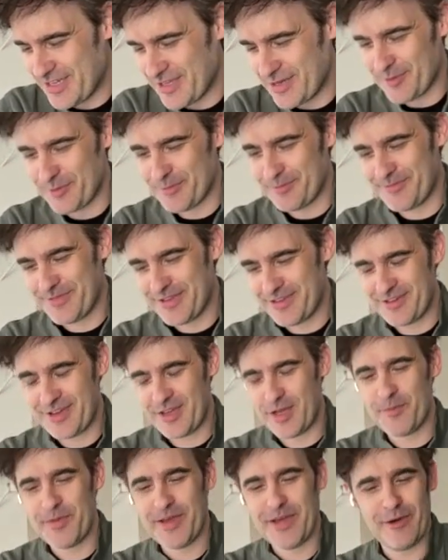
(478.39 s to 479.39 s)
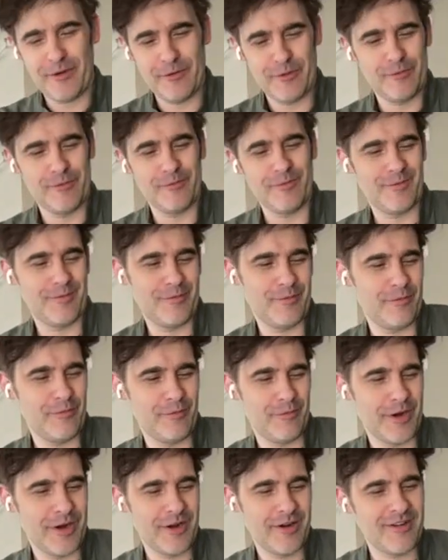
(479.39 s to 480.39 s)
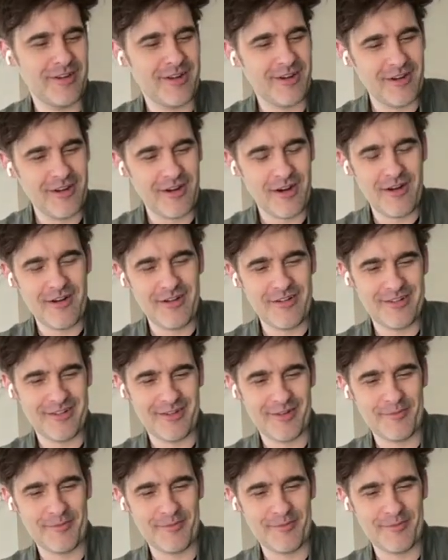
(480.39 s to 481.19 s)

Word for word: kind of come out wearing our heart